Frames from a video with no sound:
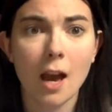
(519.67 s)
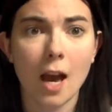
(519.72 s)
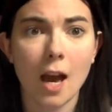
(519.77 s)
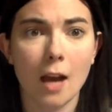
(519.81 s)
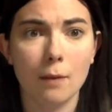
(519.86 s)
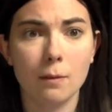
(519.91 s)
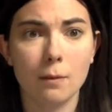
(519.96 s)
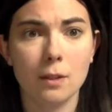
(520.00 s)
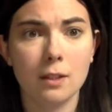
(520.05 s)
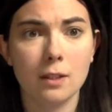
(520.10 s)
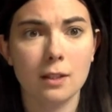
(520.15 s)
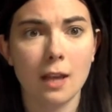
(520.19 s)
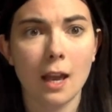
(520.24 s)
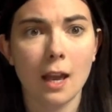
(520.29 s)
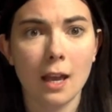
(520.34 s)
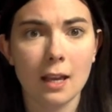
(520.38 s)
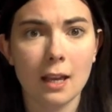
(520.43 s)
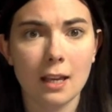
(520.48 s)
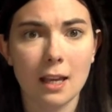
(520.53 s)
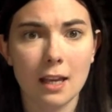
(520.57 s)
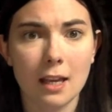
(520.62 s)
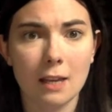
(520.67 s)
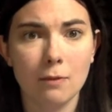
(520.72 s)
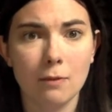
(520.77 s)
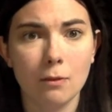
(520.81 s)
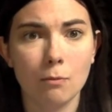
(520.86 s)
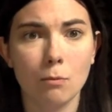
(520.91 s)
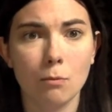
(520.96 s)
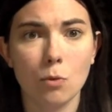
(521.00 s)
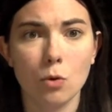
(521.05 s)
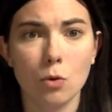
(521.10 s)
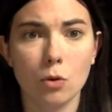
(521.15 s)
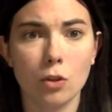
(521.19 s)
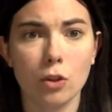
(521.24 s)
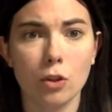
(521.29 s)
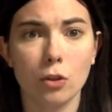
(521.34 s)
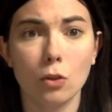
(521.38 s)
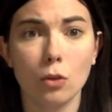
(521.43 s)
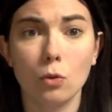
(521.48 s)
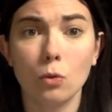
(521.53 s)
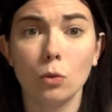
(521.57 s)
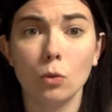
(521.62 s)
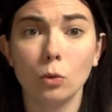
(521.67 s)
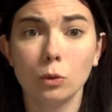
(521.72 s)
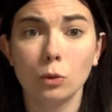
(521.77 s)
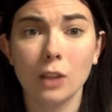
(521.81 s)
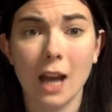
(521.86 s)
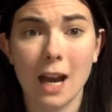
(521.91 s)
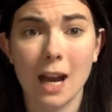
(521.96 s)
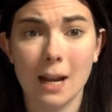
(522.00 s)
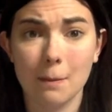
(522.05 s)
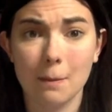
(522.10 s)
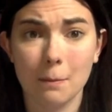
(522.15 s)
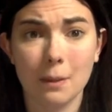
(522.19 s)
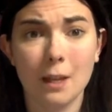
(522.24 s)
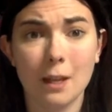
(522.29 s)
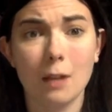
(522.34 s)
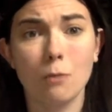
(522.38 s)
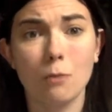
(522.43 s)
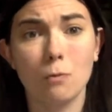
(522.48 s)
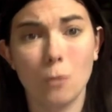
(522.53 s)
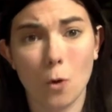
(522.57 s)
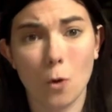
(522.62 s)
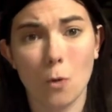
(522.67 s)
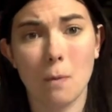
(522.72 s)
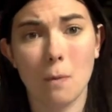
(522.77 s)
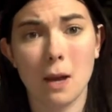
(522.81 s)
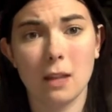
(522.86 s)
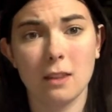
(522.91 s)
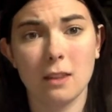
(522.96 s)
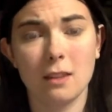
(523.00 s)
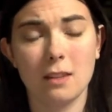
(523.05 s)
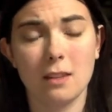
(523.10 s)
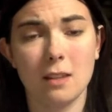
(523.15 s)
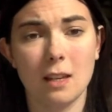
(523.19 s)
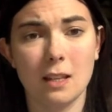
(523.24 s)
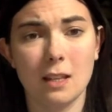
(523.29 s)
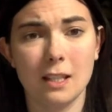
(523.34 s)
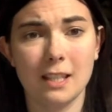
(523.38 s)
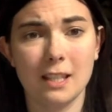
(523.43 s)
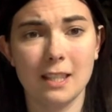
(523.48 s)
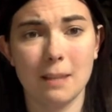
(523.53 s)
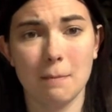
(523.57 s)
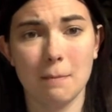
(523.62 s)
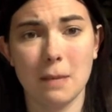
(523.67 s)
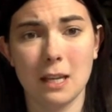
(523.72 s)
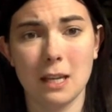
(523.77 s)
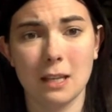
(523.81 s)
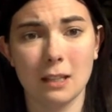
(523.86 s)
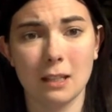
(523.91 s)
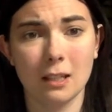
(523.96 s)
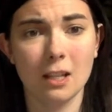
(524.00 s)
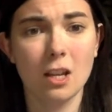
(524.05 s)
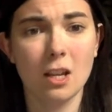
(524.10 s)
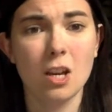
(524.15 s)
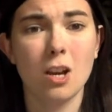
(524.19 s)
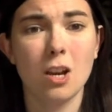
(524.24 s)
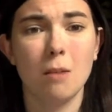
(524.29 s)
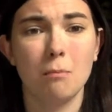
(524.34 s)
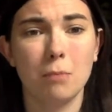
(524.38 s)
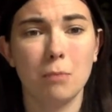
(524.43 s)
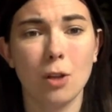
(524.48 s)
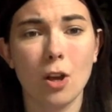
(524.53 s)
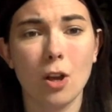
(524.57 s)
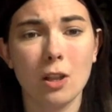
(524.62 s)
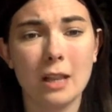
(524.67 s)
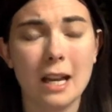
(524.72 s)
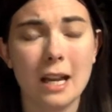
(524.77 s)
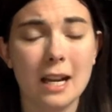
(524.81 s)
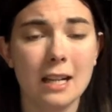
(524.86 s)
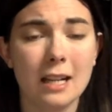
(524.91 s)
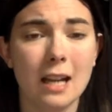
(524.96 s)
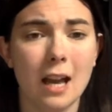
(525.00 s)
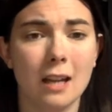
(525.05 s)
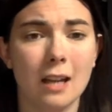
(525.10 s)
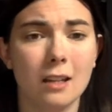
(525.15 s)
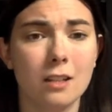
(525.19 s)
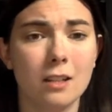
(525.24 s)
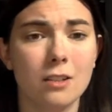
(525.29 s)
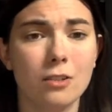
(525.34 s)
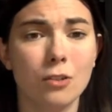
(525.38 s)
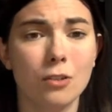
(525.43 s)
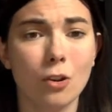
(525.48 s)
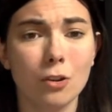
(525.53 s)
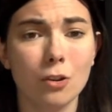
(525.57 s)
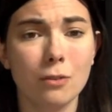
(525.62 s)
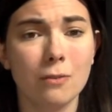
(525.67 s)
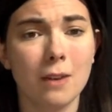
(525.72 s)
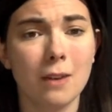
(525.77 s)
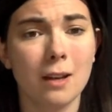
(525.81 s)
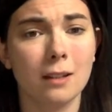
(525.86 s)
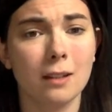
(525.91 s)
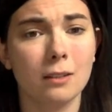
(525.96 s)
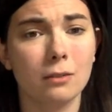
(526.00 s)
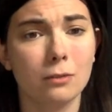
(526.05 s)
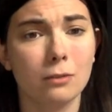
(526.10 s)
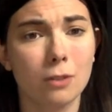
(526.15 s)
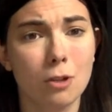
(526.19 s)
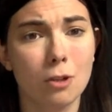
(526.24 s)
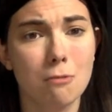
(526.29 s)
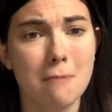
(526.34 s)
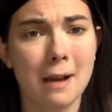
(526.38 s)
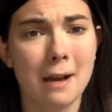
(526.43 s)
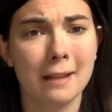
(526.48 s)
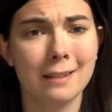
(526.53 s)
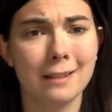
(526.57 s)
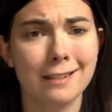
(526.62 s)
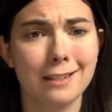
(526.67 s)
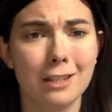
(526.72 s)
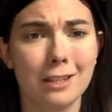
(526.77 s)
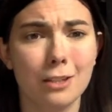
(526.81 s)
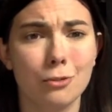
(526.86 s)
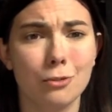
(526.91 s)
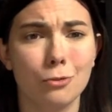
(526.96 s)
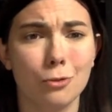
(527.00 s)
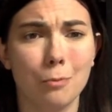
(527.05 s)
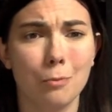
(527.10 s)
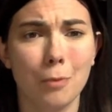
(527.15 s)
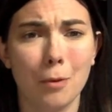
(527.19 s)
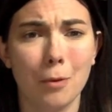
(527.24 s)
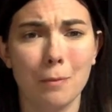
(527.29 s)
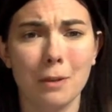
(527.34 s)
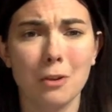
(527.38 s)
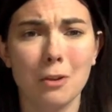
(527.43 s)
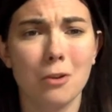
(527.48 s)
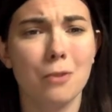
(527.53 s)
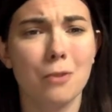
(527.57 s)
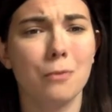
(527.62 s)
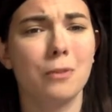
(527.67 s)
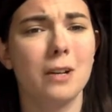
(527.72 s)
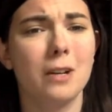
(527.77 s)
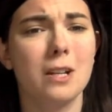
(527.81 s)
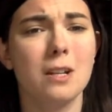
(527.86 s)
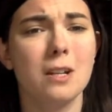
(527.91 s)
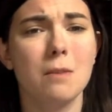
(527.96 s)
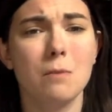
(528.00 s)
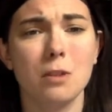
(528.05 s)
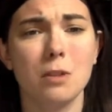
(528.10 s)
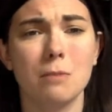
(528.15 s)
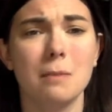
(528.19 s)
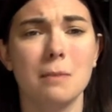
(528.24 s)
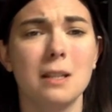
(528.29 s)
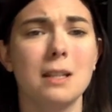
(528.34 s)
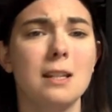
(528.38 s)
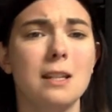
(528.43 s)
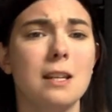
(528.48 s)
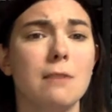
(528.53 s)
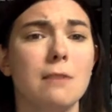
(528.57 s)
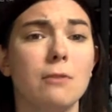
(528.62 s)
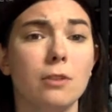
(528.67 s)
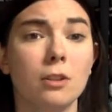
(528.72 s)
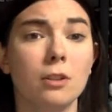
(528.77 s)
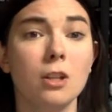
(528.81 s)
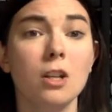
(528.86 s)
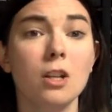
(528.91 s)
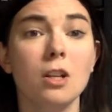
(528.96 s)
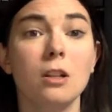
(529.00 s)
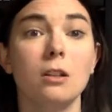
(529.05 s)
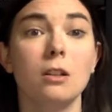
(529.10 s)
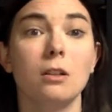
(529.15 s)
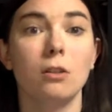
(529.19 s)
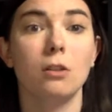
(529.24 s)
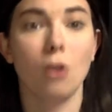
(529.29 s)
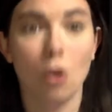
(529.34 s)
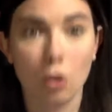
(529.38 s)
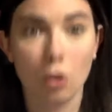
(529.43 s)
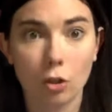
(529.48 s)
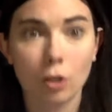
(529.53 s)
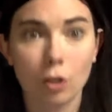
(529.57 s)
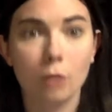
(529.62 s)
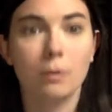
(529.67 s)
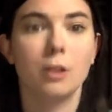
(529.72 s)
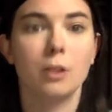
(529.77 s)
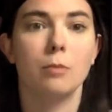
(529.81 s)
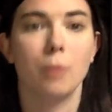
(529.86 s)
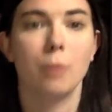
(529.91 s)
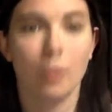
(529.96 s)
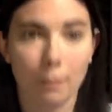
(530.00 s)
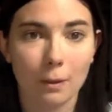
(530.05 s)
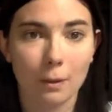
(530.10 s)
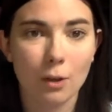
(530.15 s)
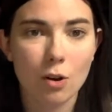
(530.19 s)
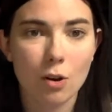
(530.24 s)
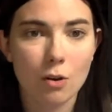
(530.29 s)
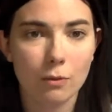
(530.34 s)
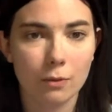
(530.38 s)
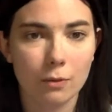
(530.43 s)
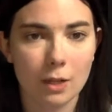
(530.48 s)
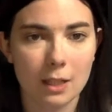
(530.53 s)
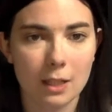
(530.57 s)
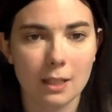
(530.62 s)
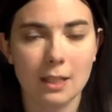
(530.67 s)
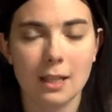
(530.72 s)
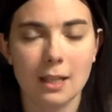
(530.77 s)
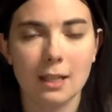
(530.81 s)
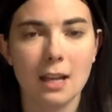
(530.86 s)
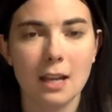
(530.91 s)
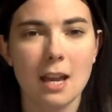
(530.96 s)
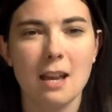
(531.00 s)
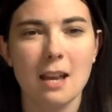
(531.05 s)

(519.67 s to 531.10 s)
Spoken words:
I would say even more than the whole time thing, romance is the main plotline, and as not a fan of romance, this sort of put me off reading it, which made it even longer, which put me off reading it.